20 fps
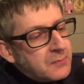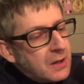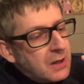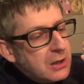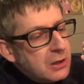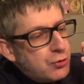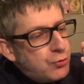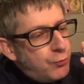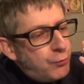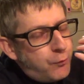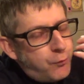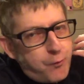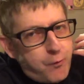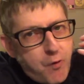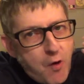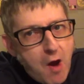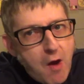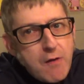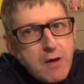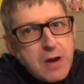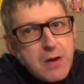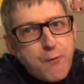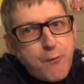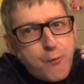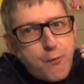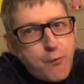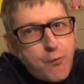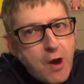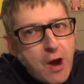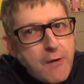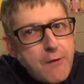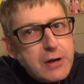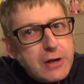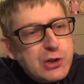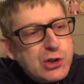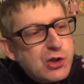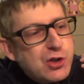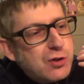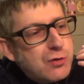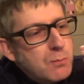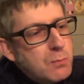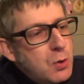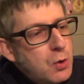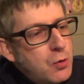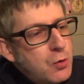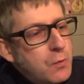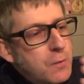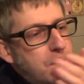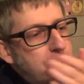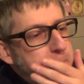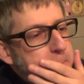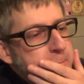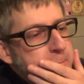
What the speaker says: It's very, very smooth.